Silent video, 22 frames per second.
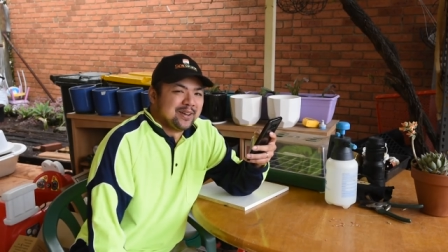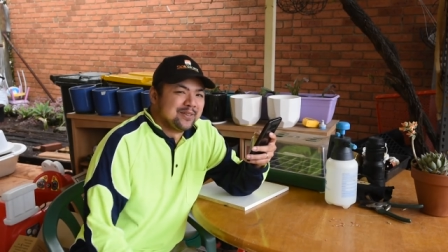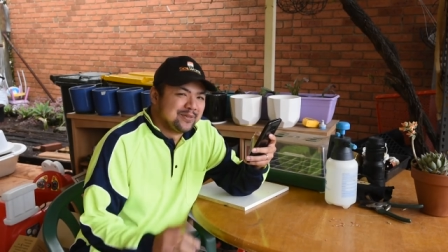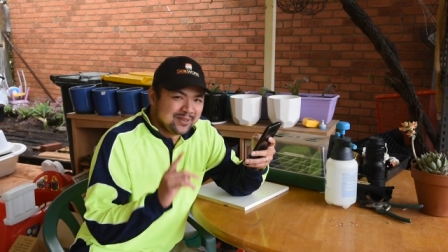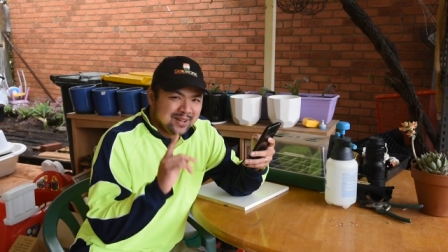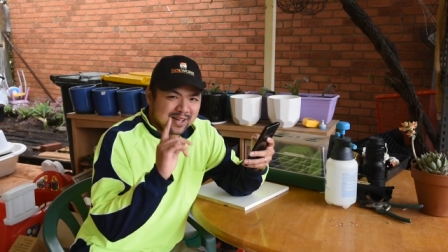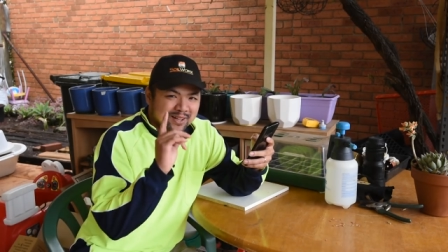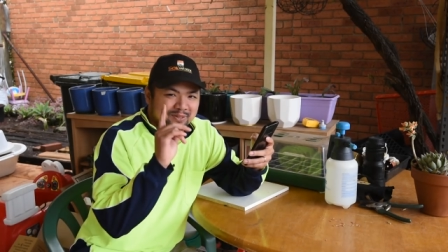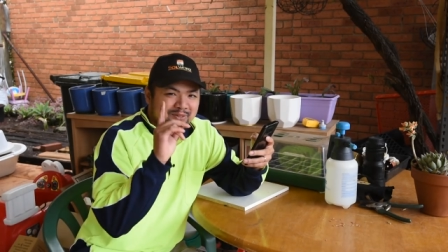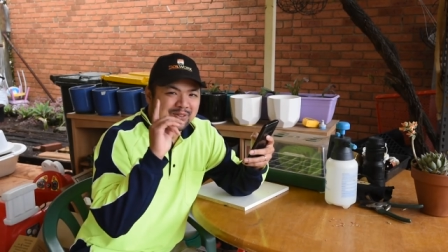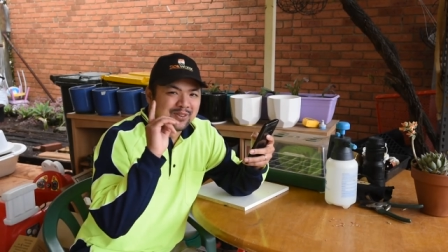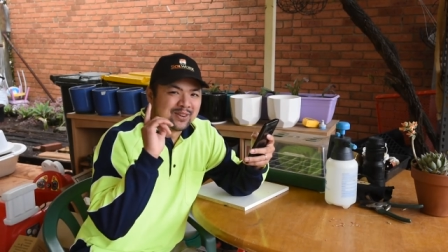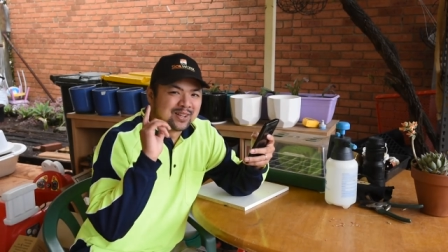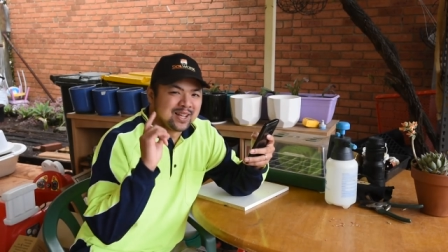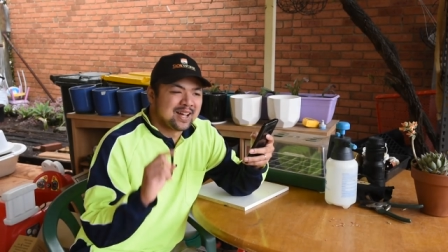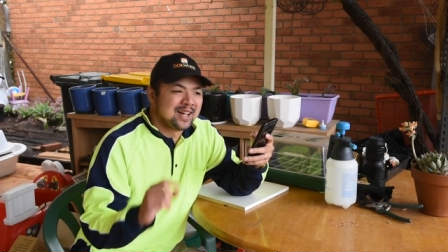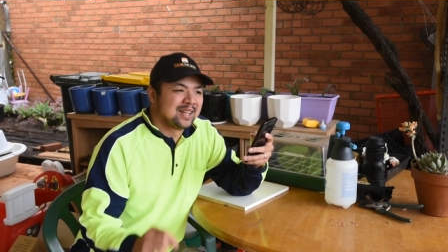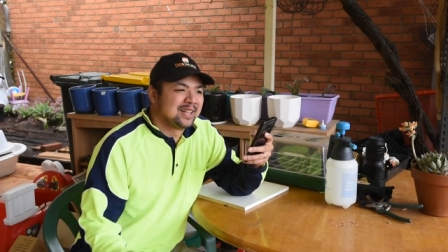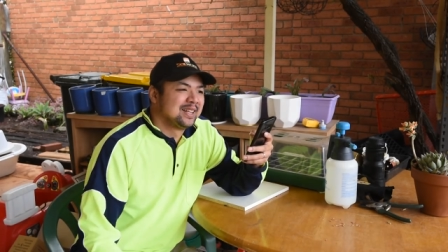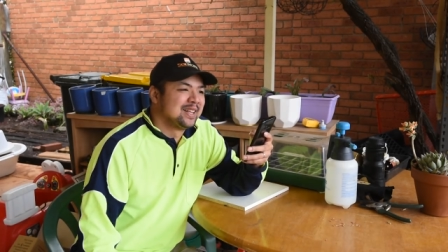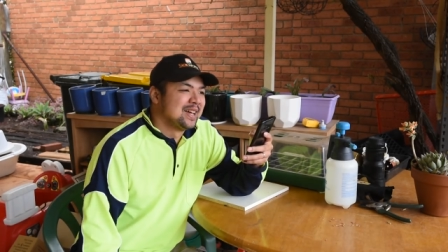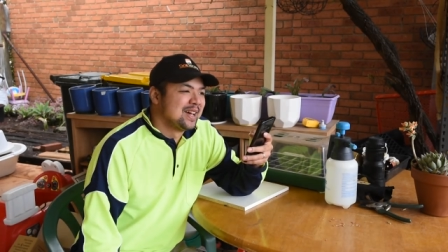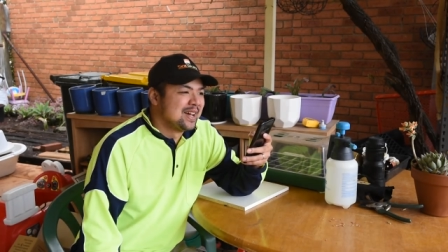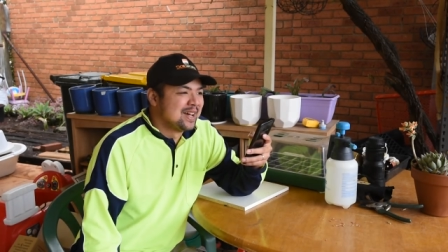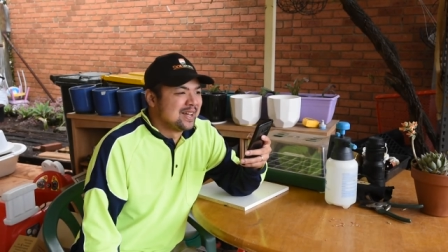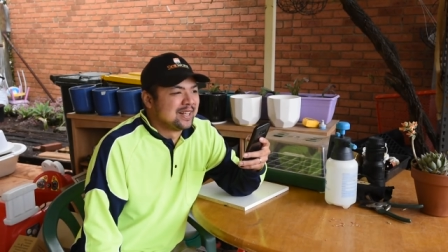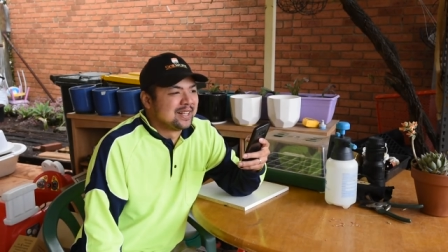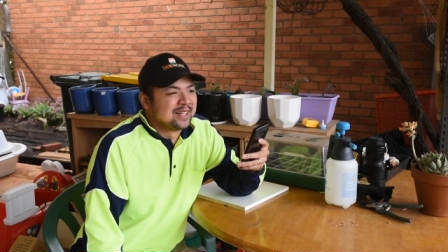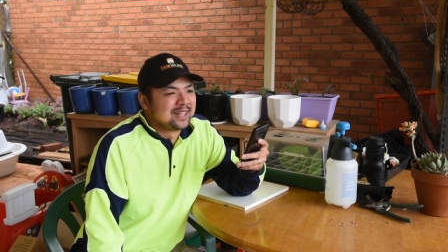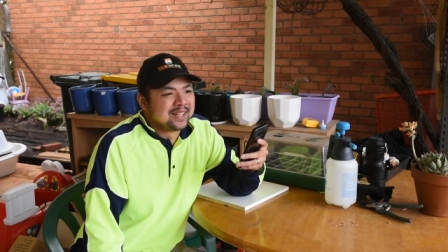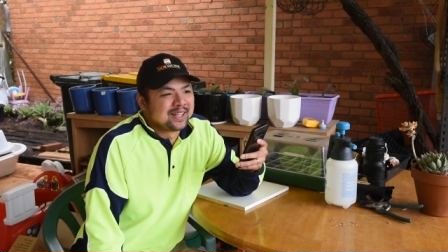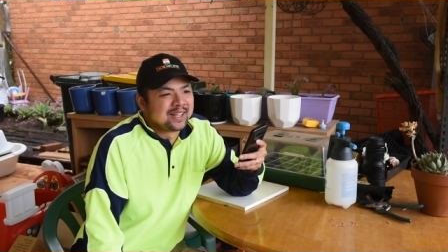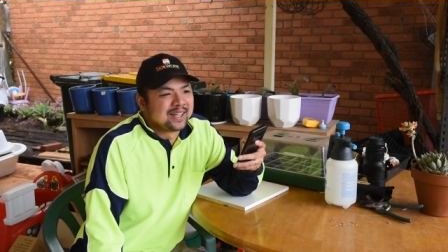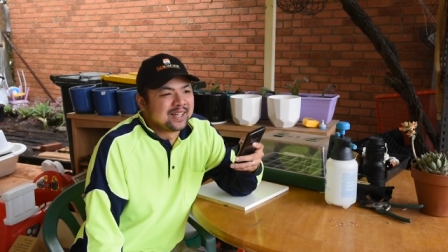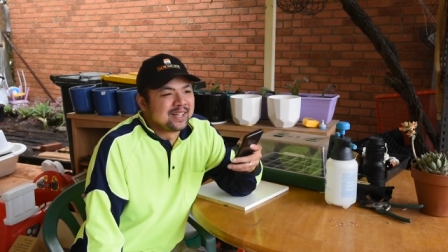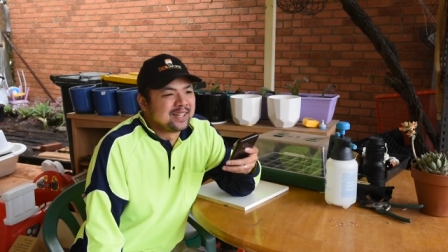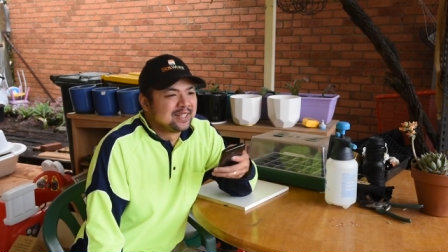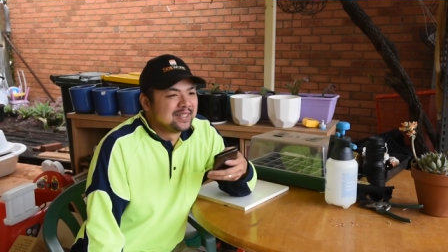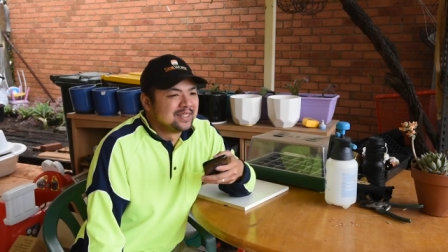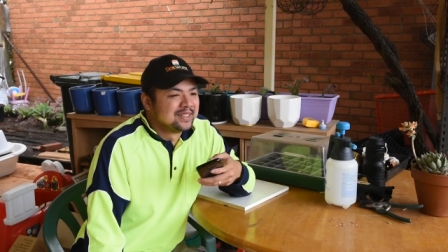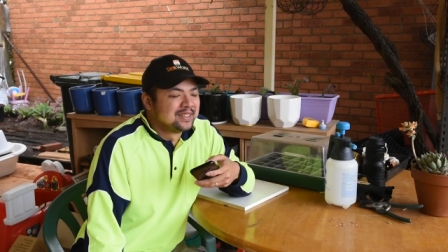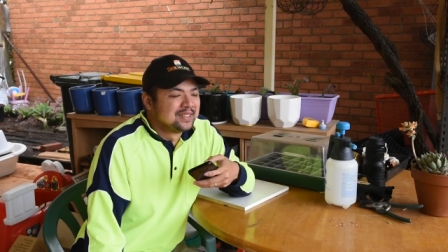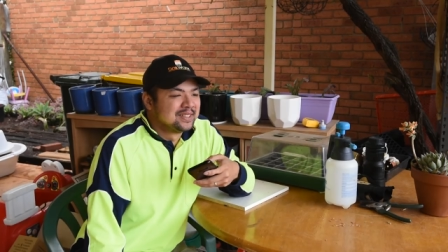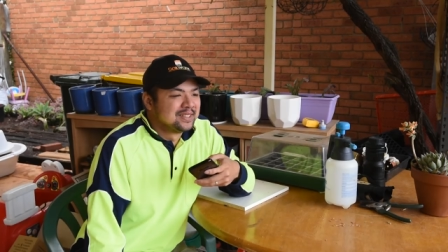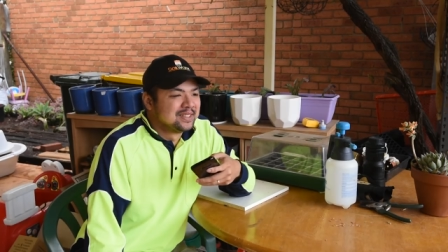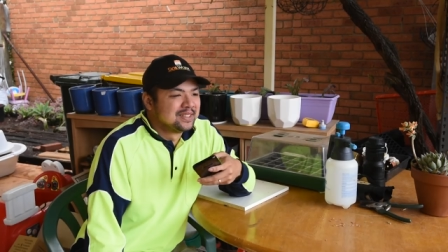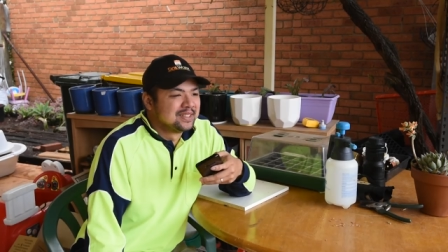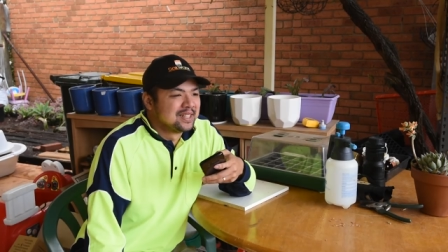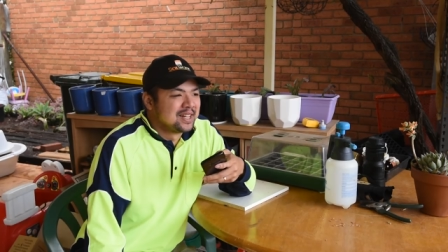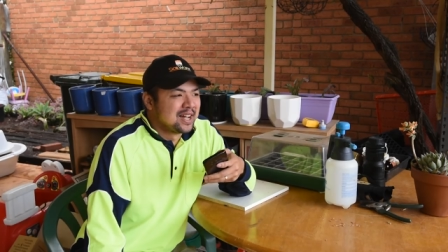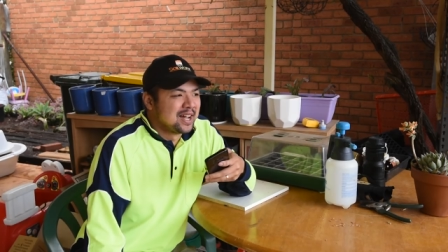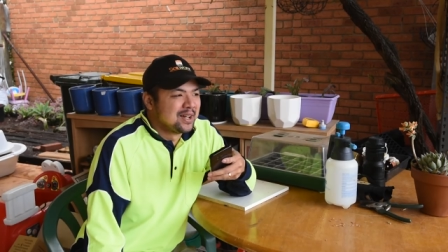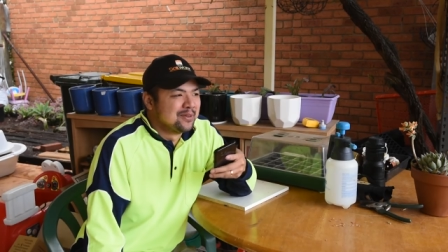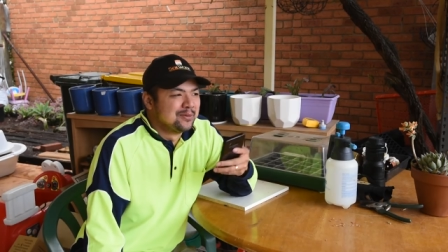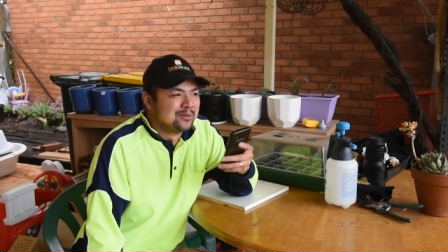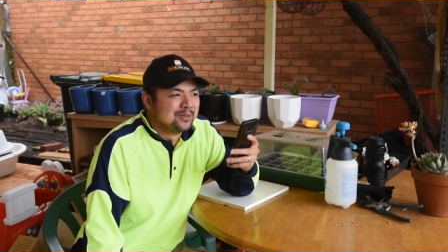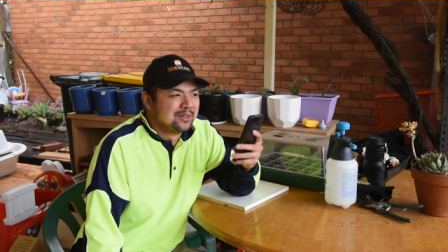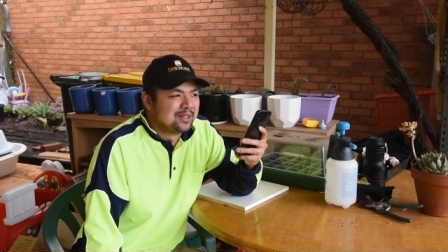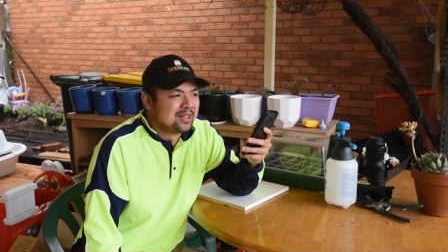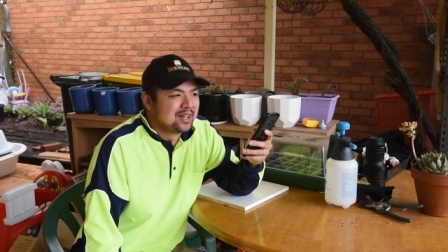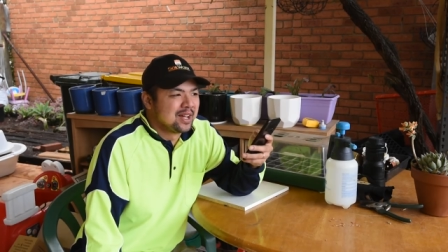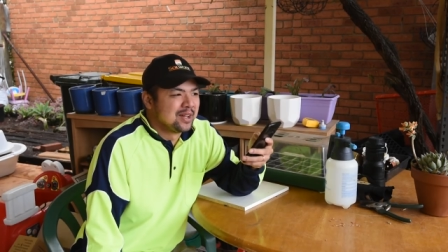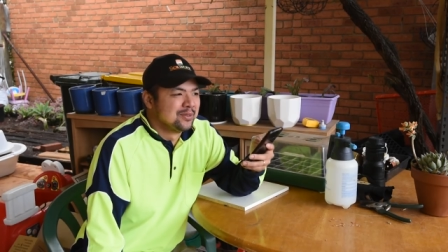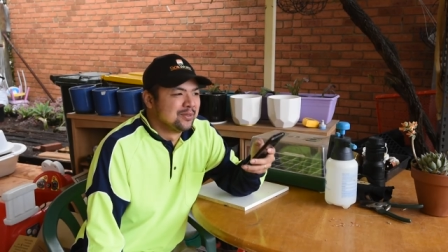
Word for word: if not for that, then I would,